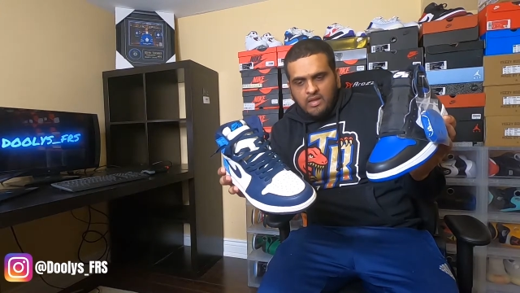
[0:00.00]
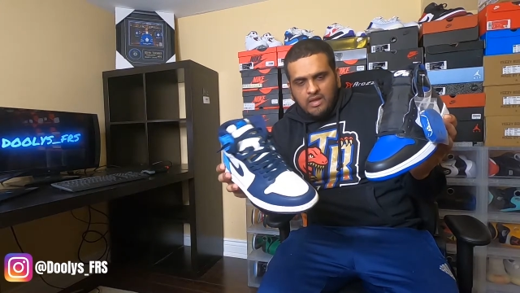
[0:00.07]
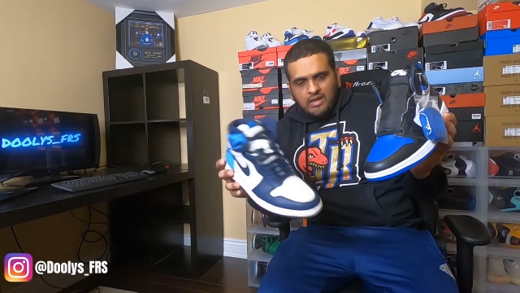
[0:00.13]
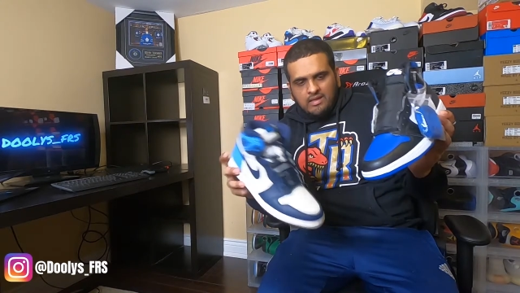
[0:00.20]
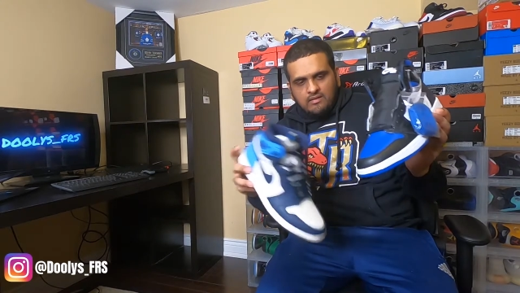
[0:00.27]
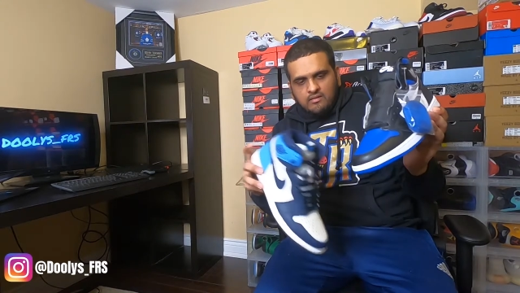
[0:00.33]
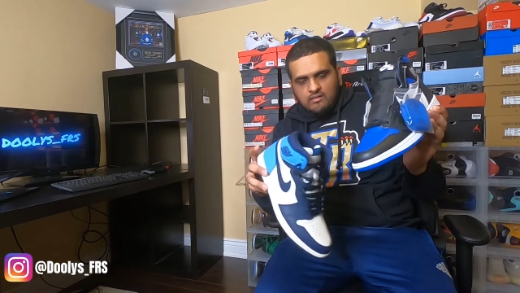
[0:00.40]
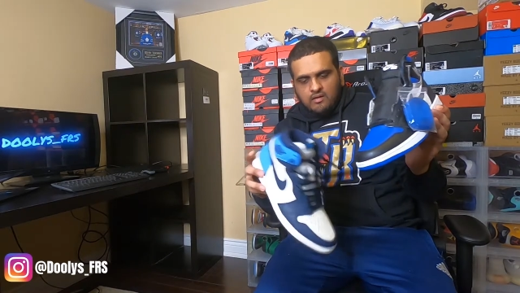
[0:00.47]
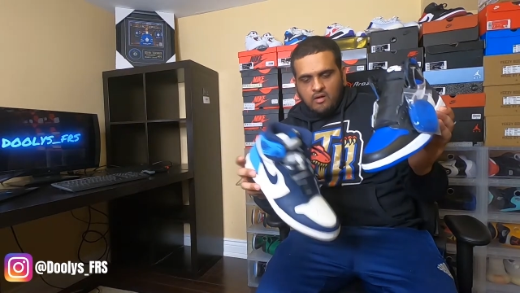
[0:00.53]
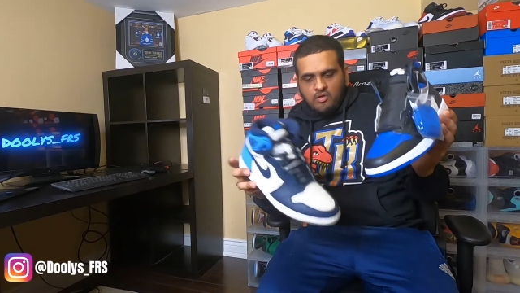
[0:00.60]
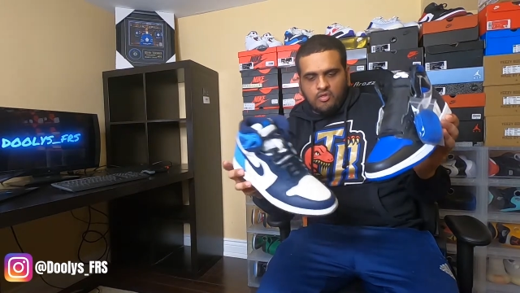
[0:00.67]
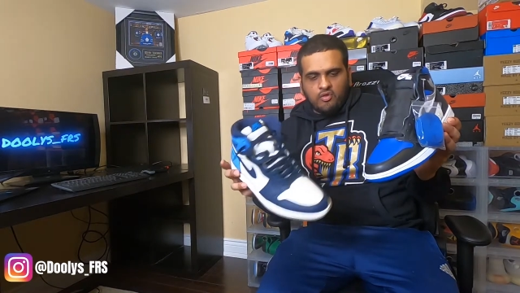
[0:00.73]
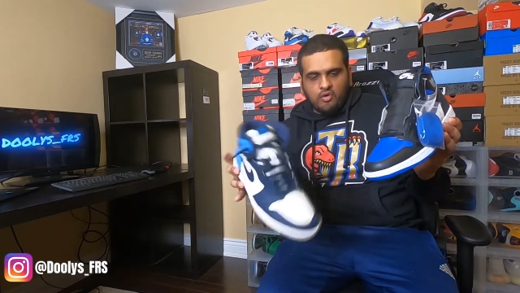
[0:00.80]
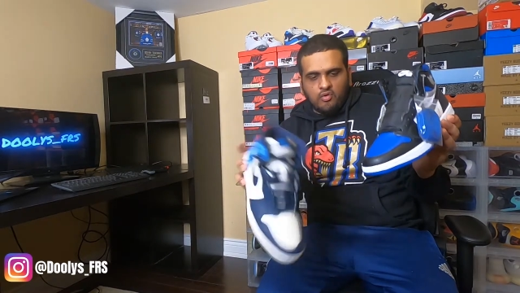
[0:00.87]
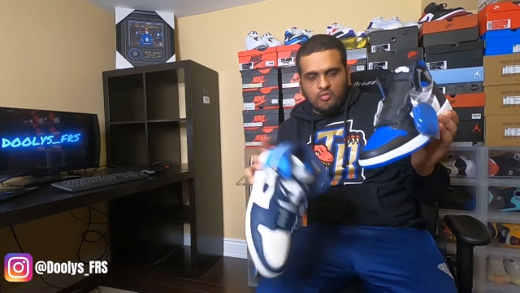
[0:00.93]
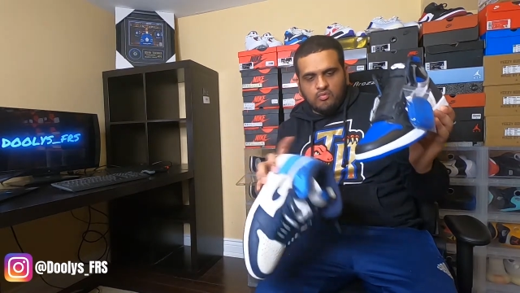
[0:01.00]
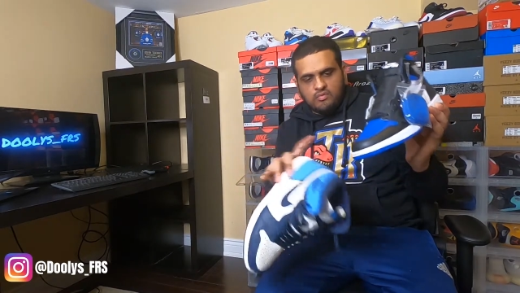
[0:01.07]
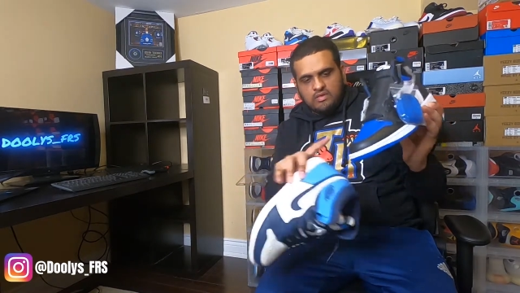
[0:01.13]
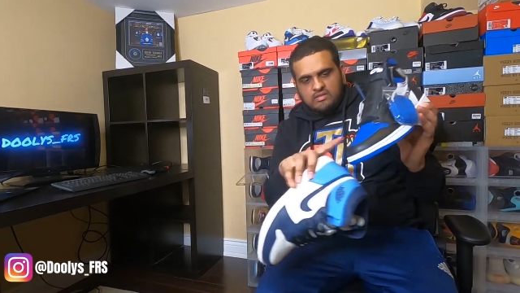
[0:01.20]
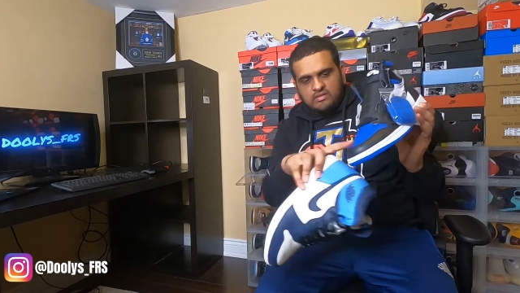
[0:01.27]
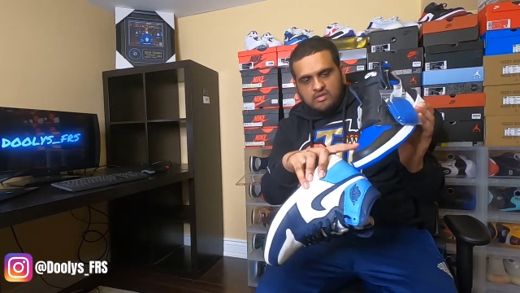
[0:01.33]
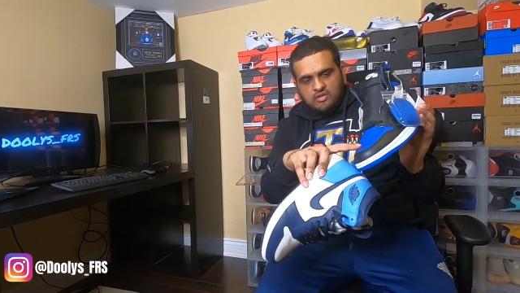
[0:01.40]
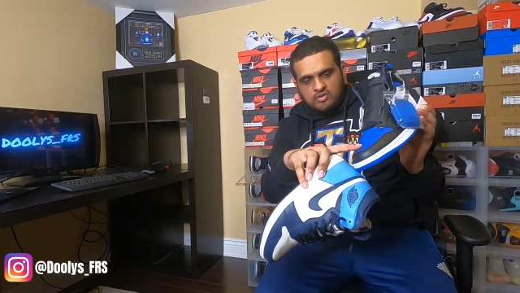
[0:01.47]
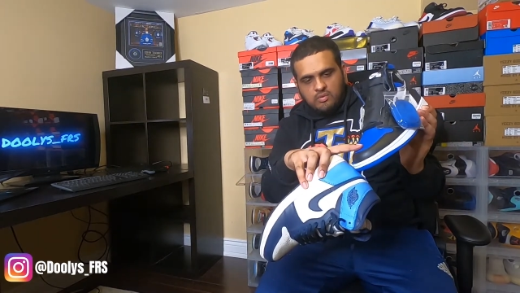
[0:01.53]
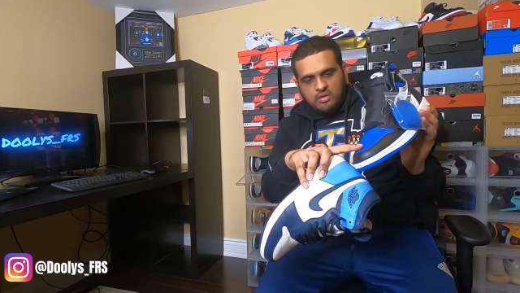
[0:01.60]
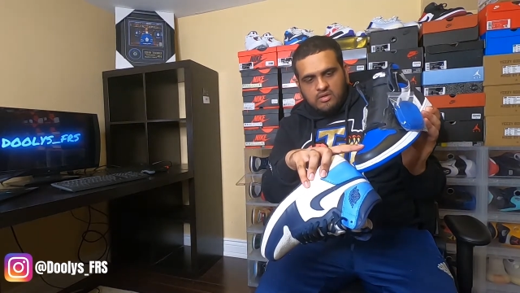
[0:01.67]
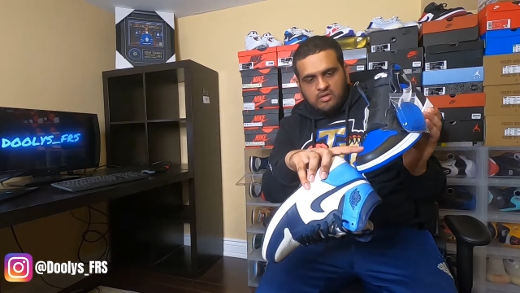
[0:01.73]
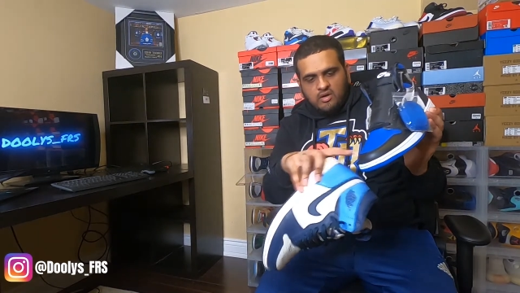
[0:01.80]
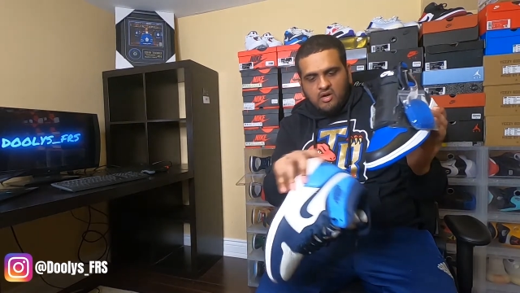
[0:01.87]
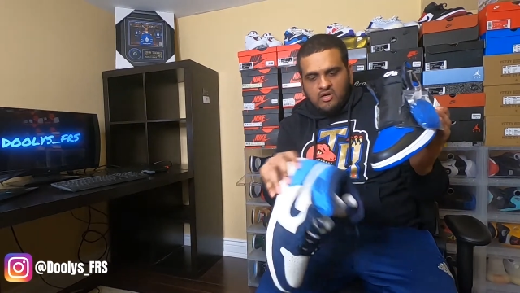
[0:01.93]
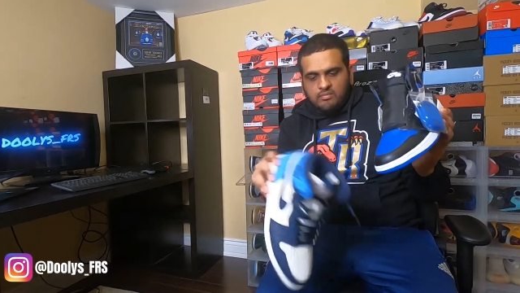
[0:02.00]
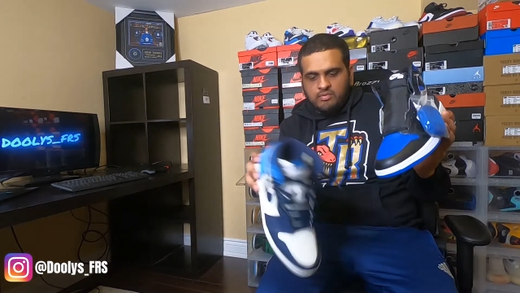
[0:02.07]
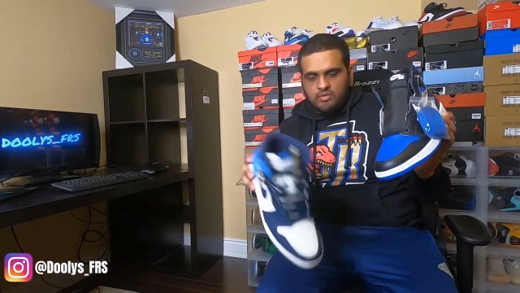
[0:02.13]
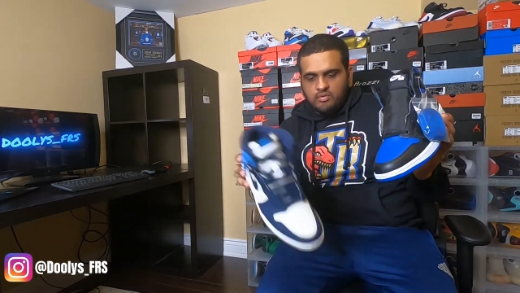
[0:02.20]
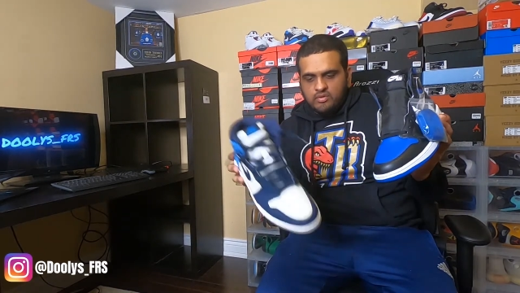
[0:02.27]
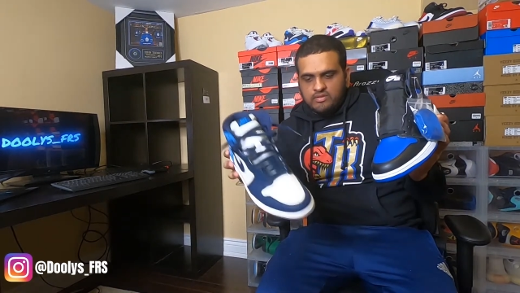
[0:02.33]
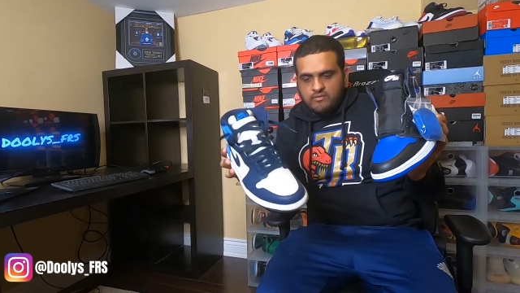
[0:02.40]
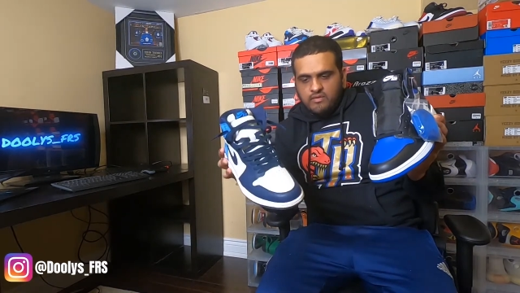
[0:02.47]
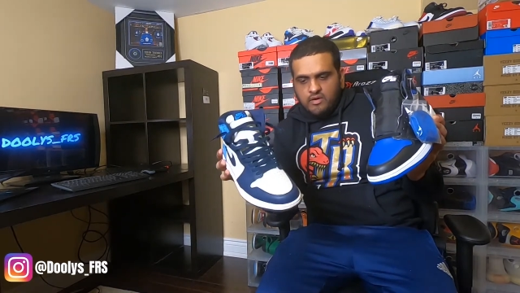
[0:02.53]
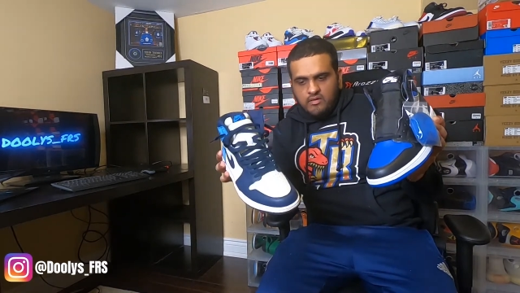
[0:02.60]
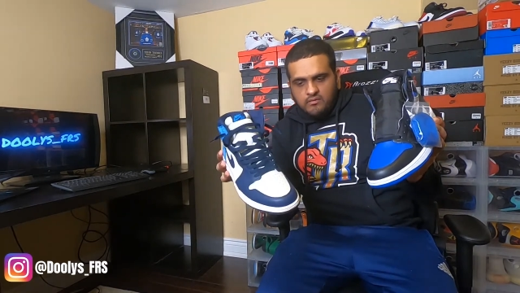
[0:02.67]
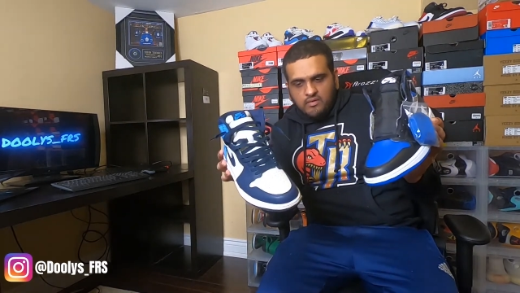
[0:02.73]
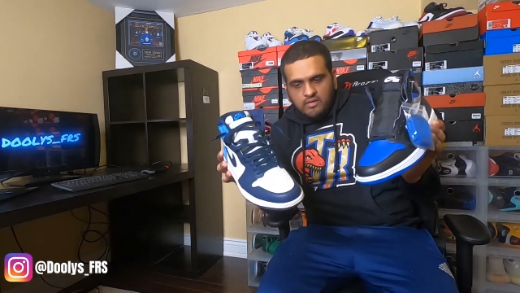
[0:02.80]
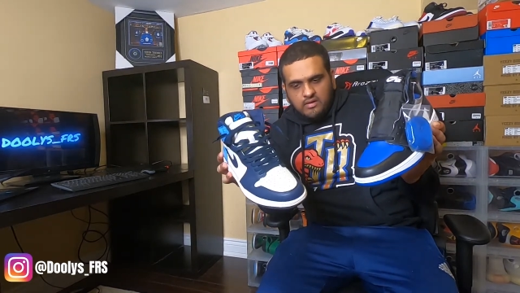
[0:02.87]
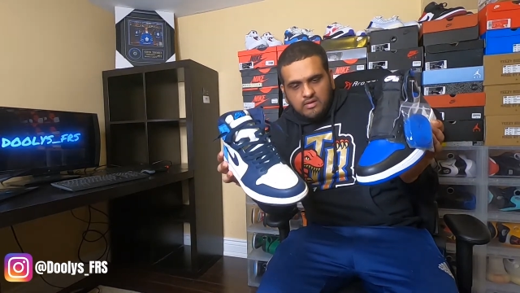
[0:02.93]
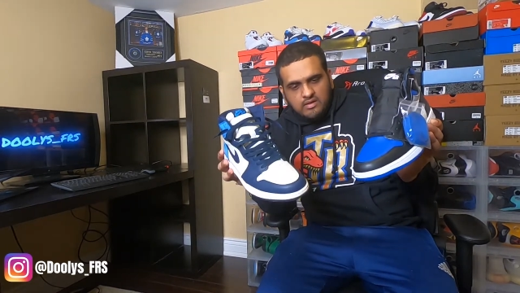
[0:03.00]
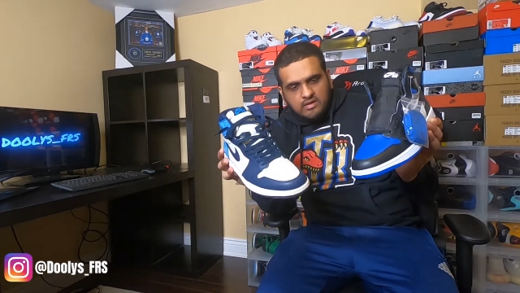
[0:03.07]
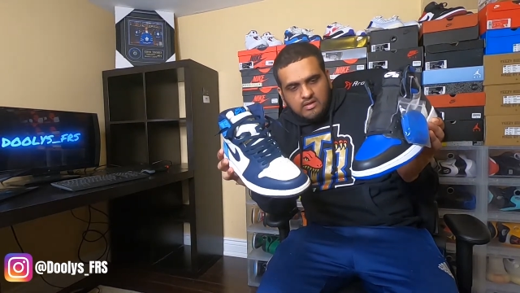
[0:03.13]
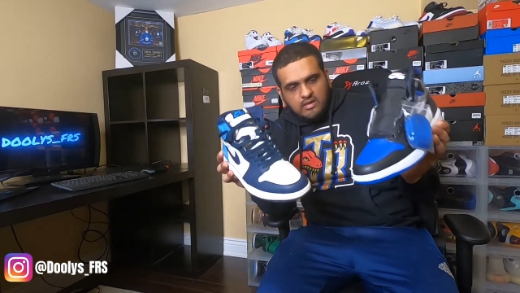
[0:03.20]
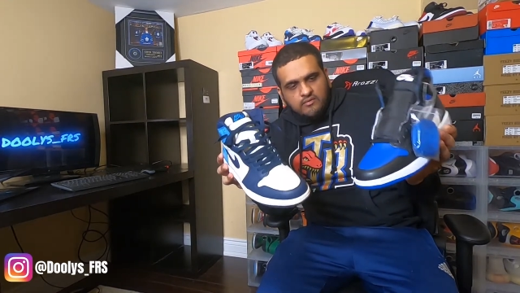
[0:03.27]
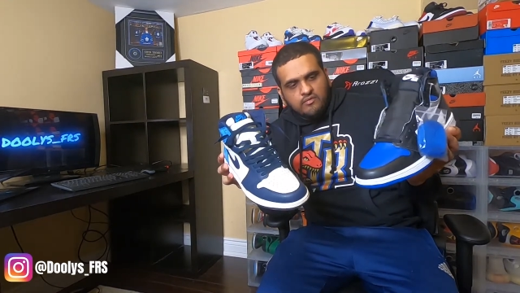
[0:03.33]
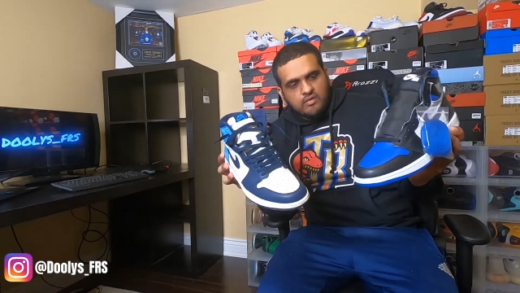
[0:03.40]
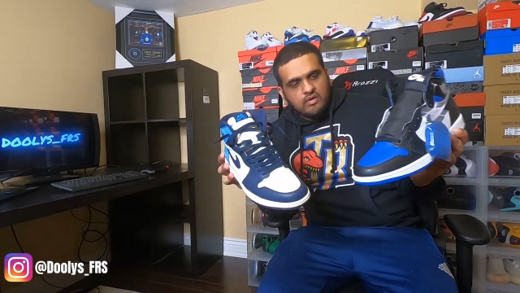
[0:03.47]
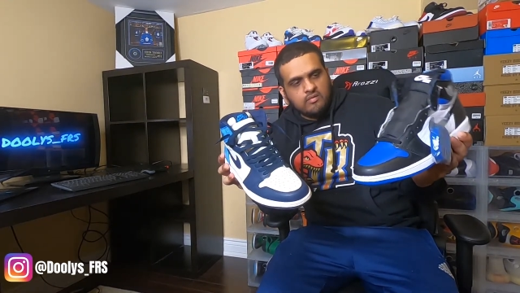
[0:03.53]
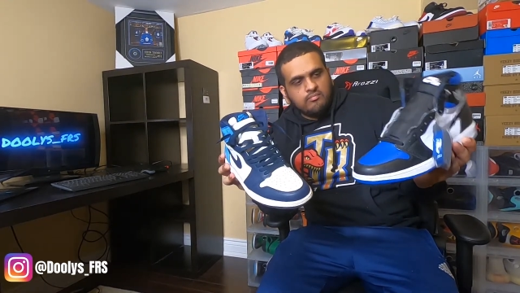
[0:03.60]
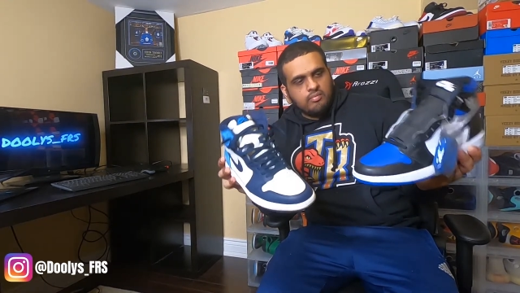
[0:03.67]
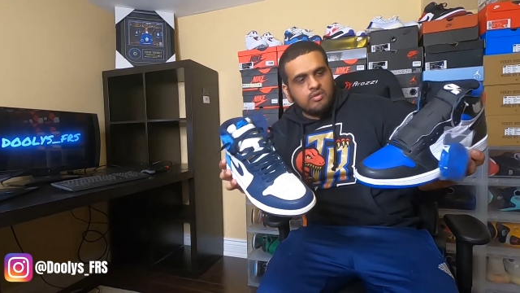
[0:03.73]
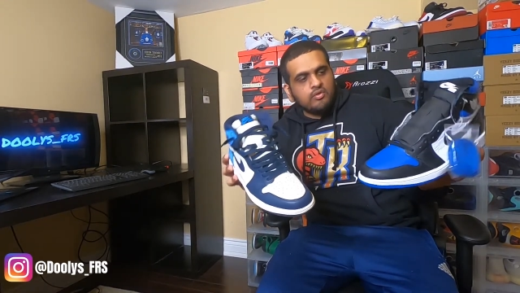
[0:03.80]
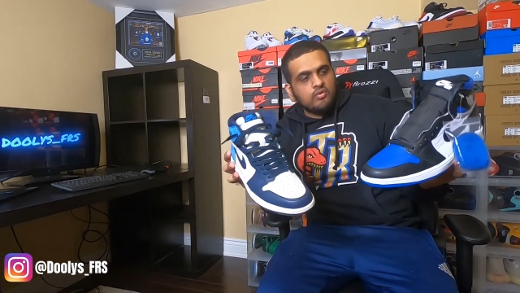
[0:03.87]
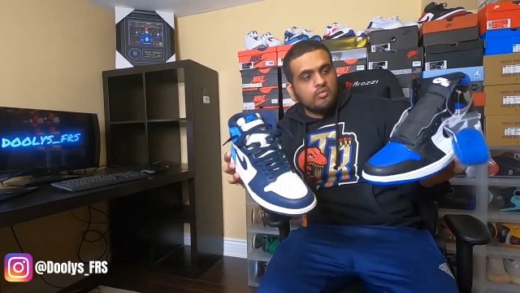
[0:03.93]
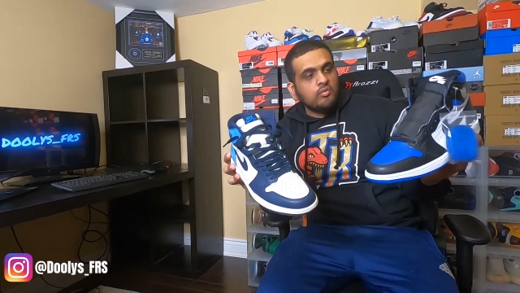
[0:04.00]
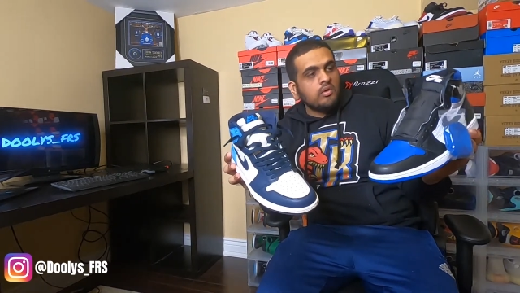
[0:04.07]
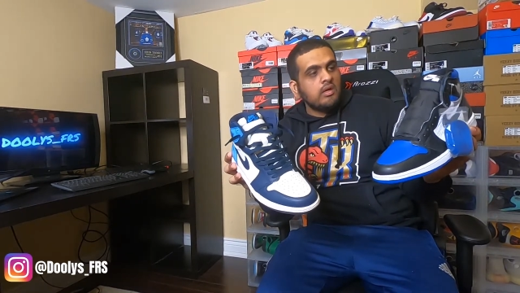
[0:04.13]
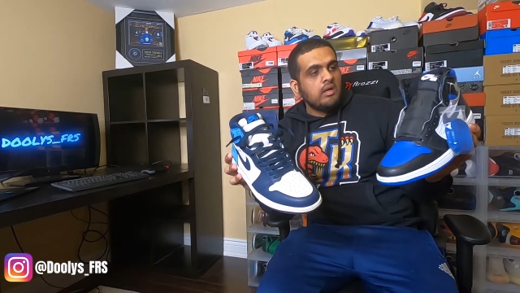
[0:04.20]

And although this is also a dark blue, it's a very different blue.